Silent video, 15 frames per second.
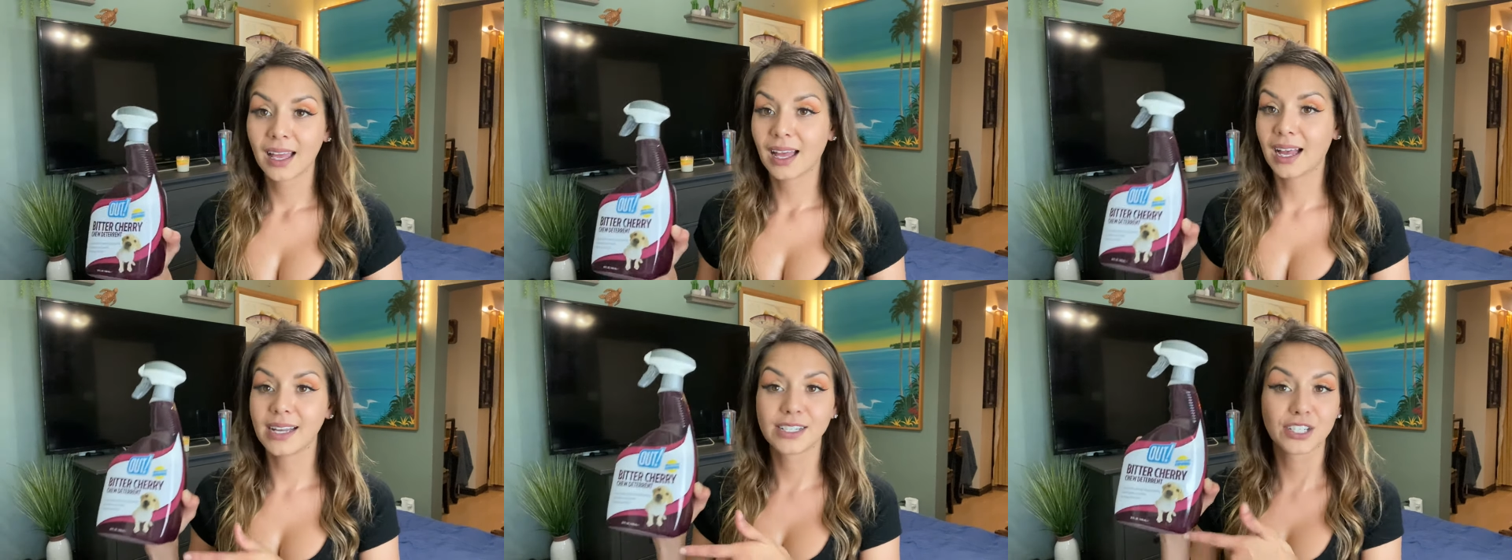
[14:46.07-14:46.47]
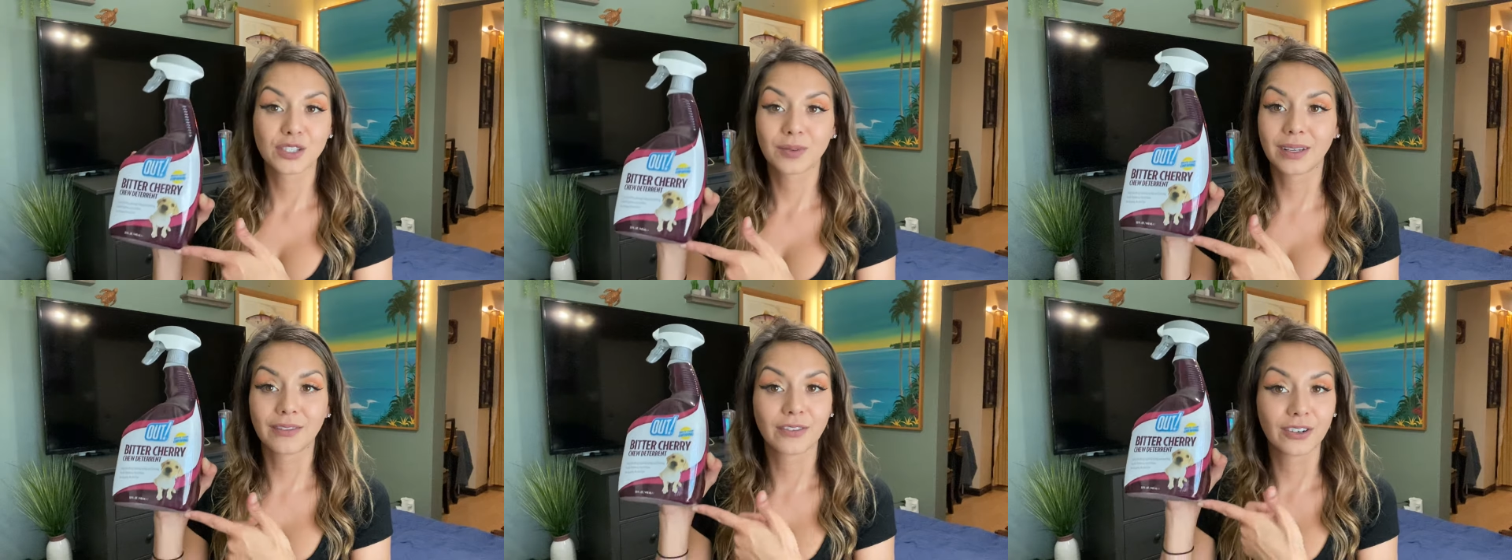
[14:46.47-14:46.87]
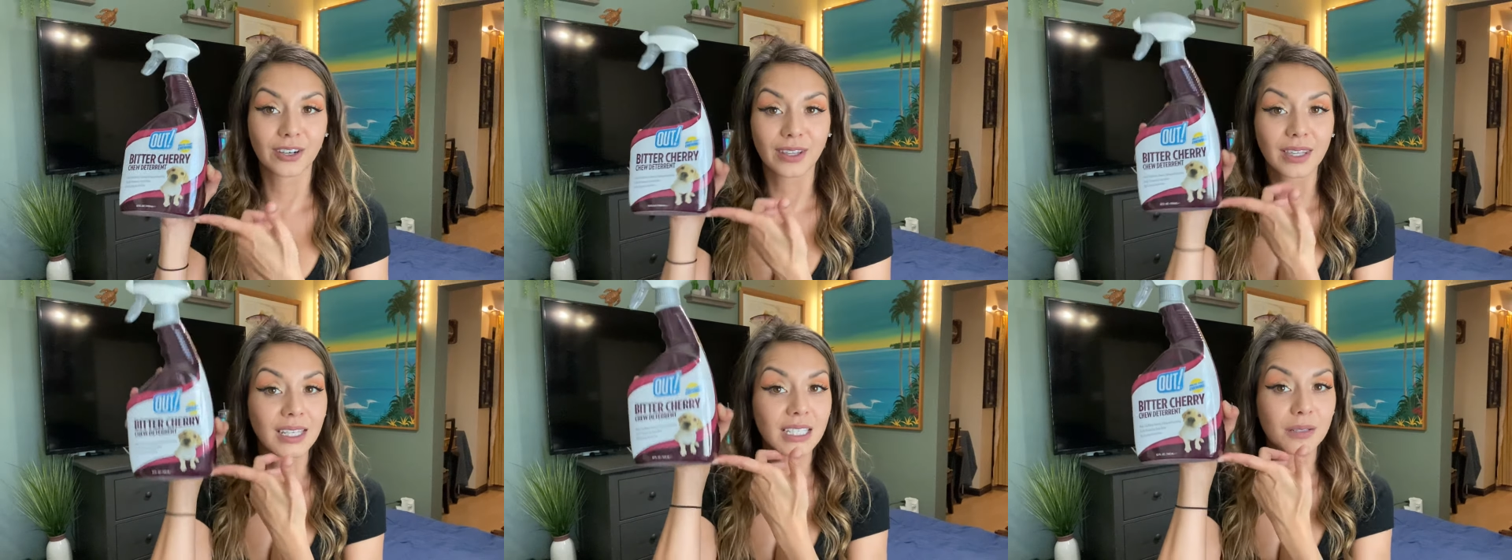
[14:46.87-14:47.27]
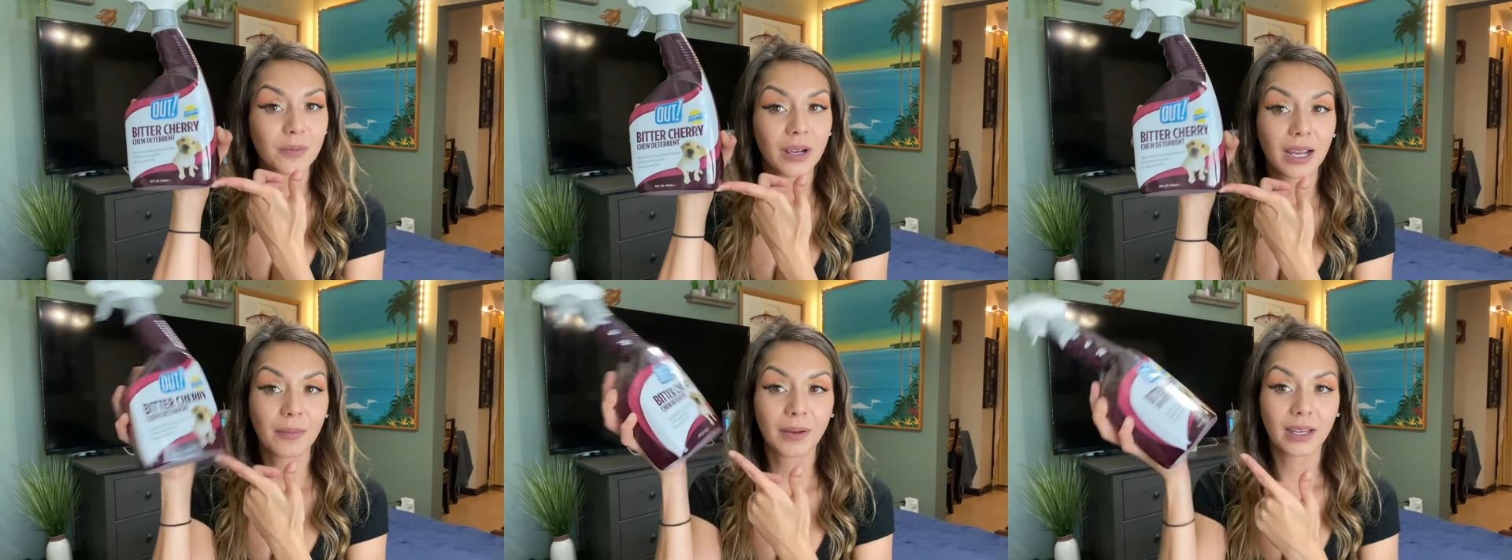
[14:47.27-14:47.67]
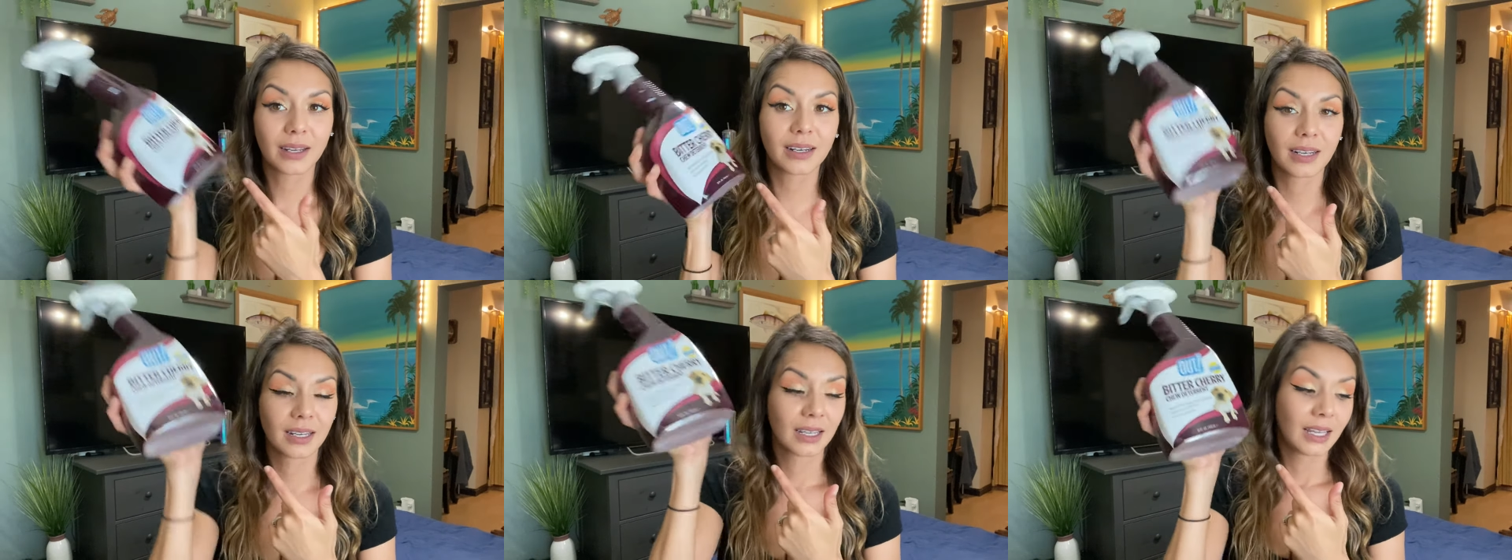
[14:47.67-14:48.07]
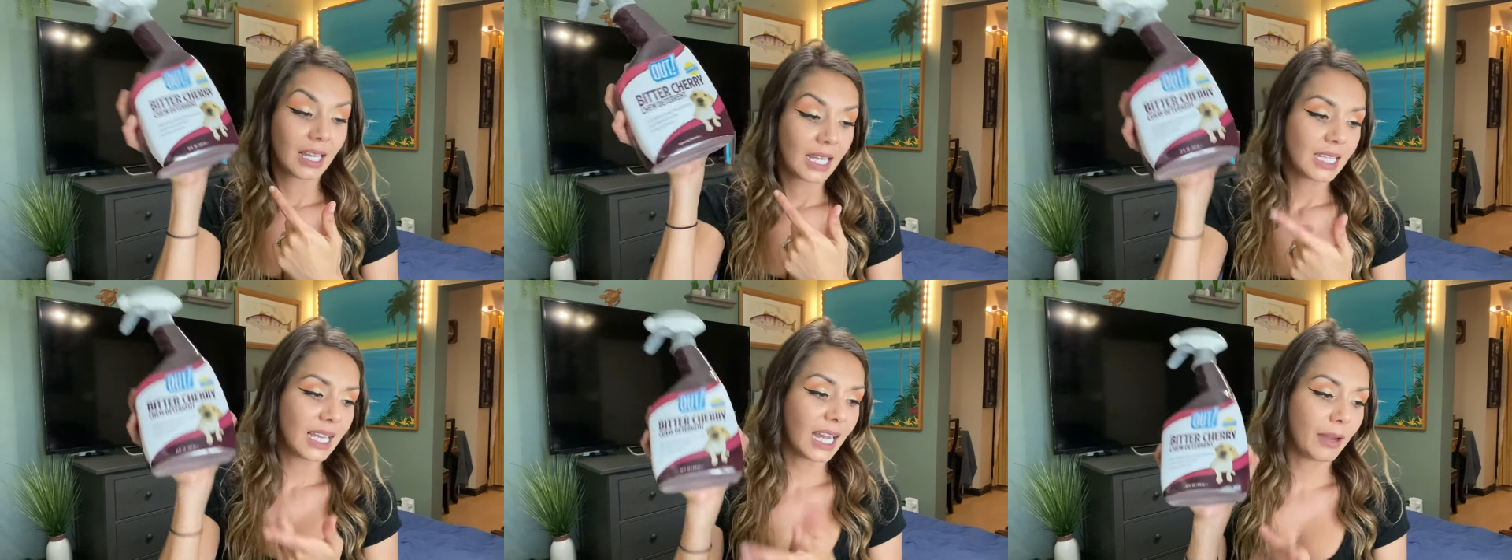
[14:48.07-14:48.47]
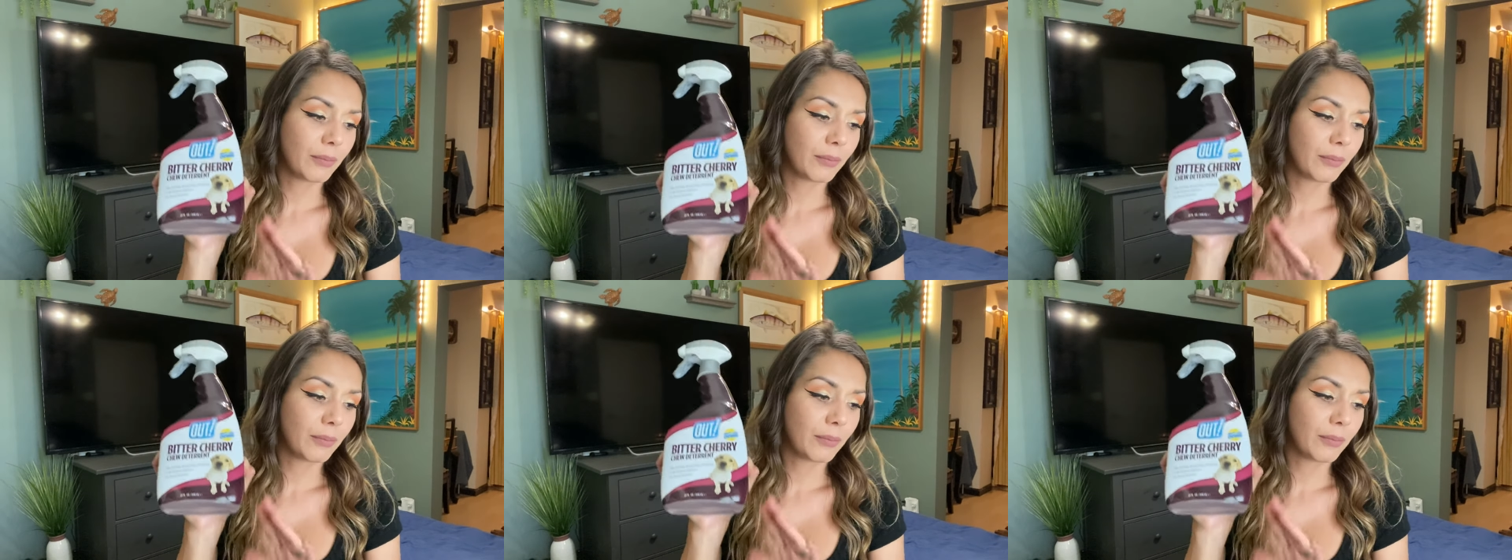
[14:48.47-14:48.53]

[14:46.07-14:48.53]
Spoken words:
I just went for this spray. But yeah,